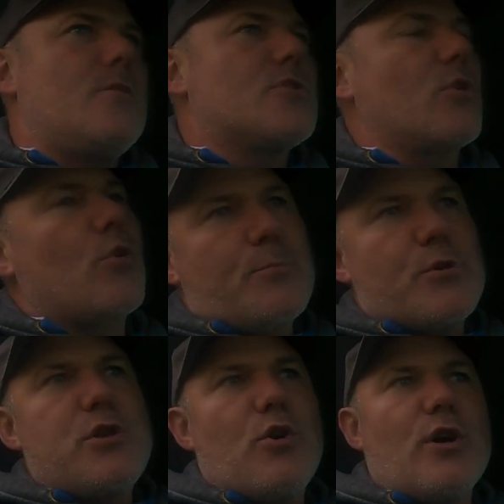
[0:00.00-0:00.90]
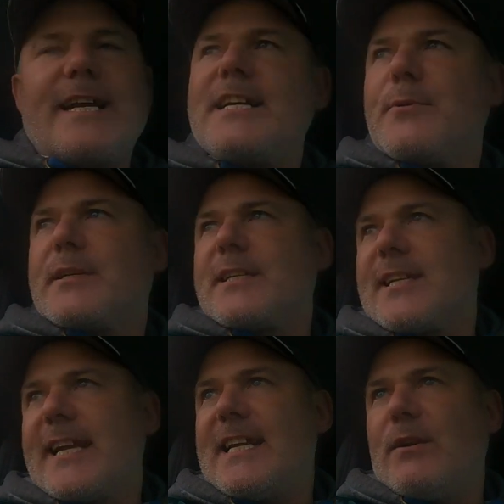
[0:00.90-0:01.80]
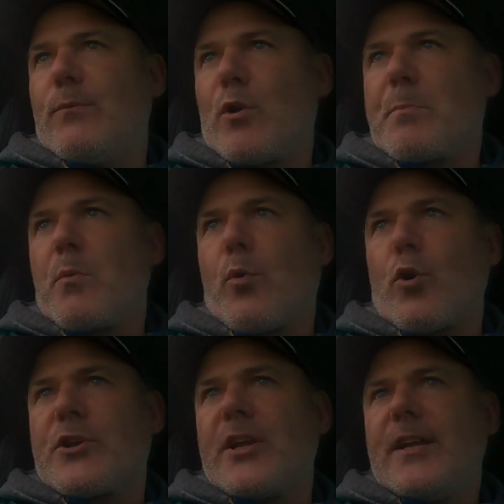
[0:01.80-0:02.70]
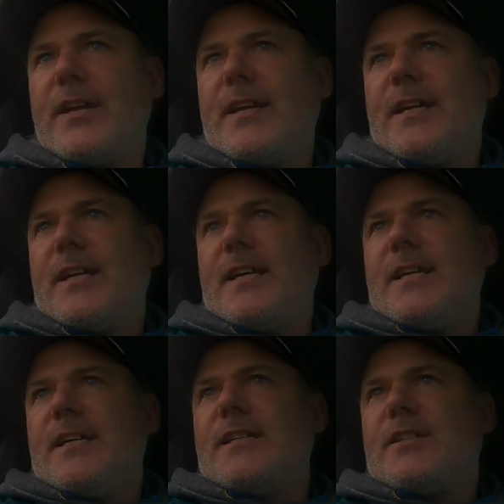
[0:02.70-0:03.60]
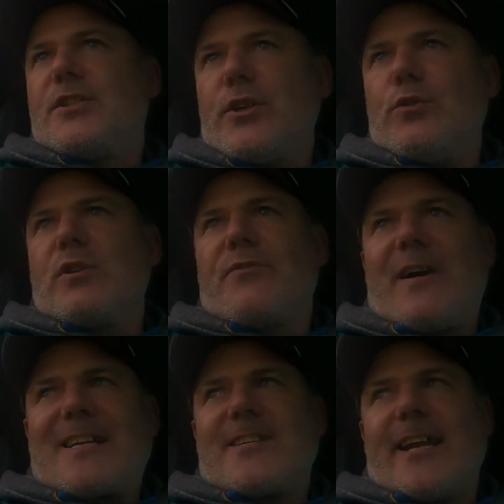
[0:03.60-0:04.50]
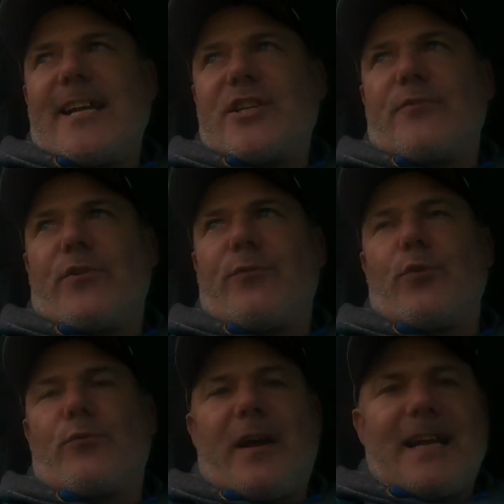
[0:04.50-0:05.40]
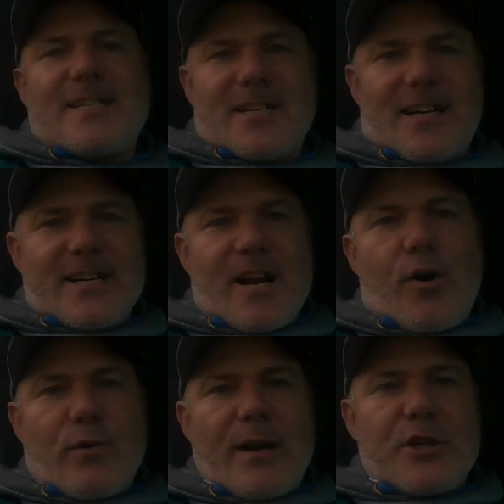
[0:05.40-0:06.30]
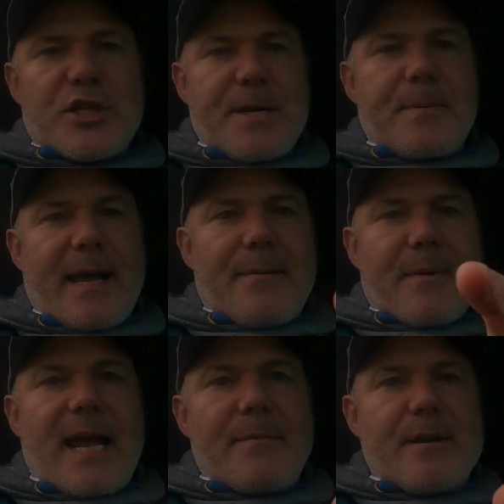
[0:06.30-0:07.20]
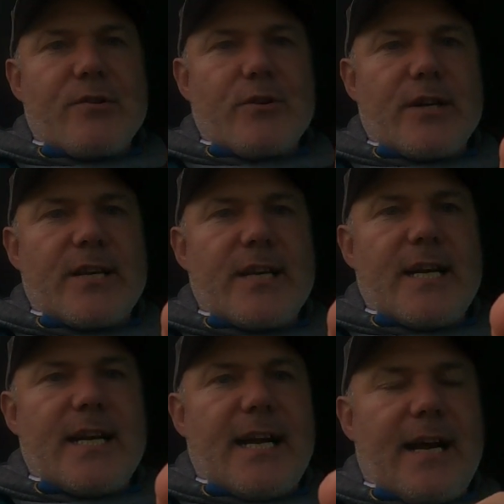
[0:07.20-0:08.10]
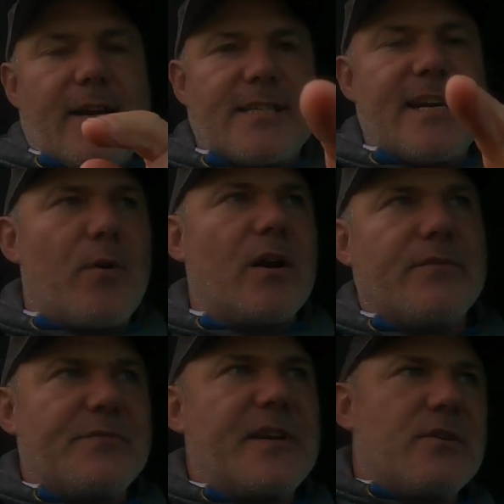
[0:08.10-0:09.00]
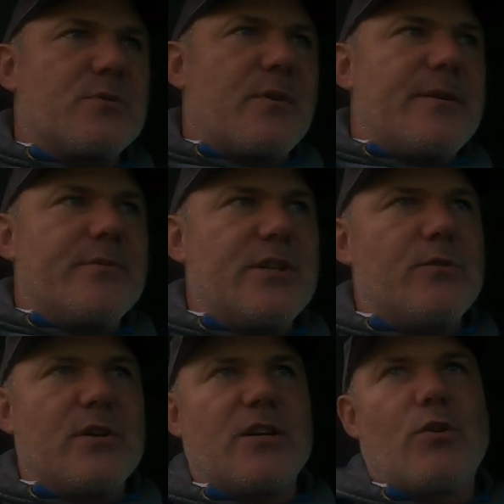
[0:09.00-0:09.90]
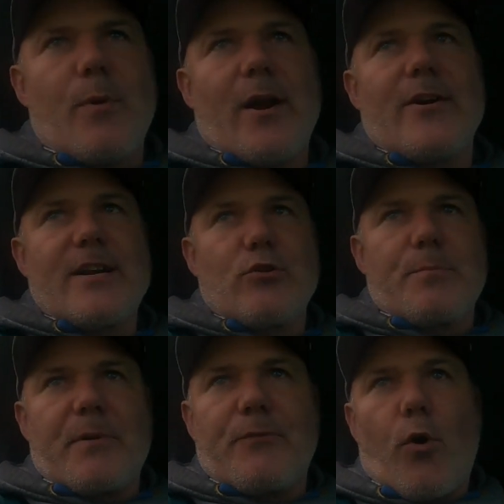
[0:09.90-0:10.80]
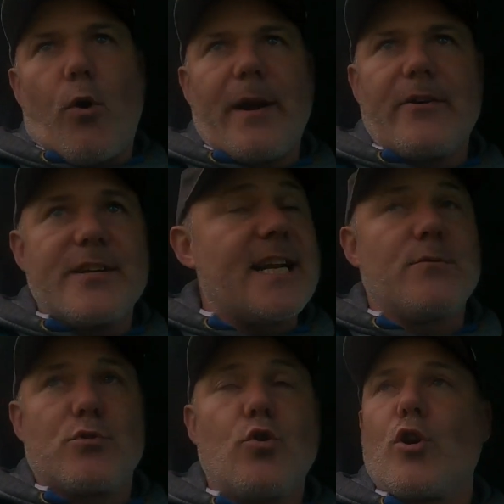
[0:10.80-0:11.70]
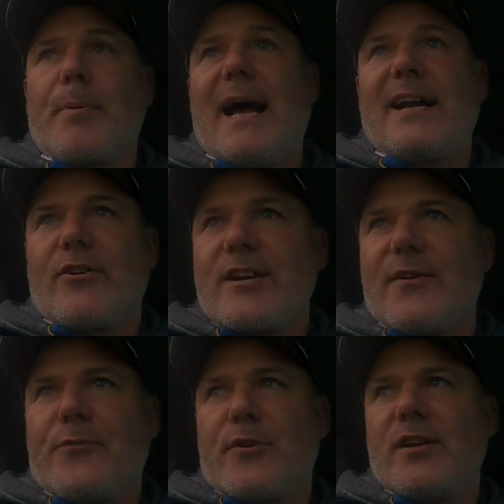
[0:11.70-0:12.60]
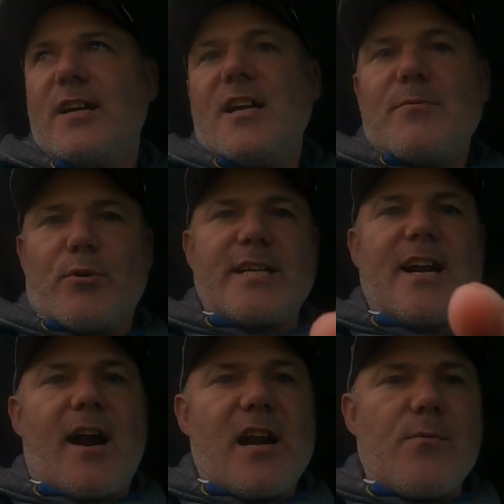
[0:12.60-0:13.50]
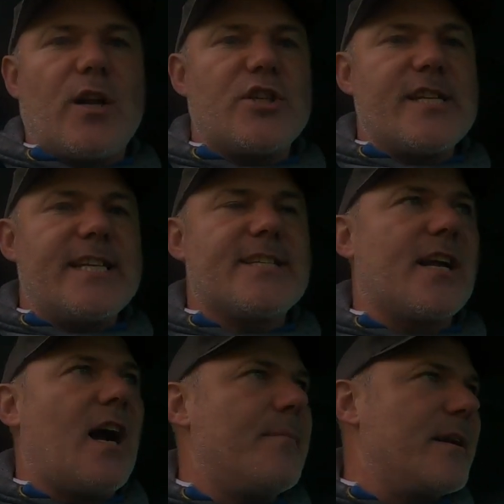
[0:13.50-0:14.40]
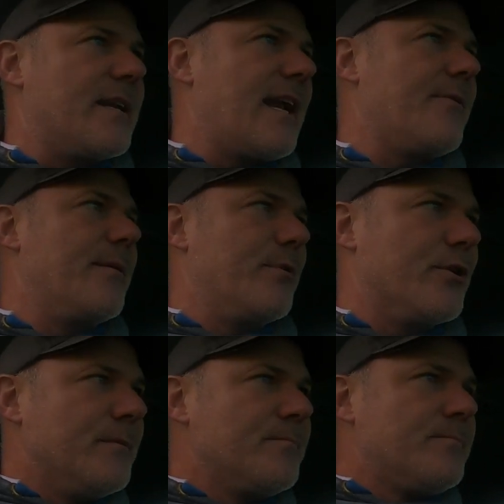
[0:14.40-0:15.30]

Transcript: So look, I'm just looking into it to see would it be worth doing the vaccination for the Footvacs. I know now the sheep game, Cammy done it. I seen one of his videos where he was doing it. I don't know whether he had done it before, whether he said it was good or bad or indifferent, but he's hardly watching this to comment anyway. But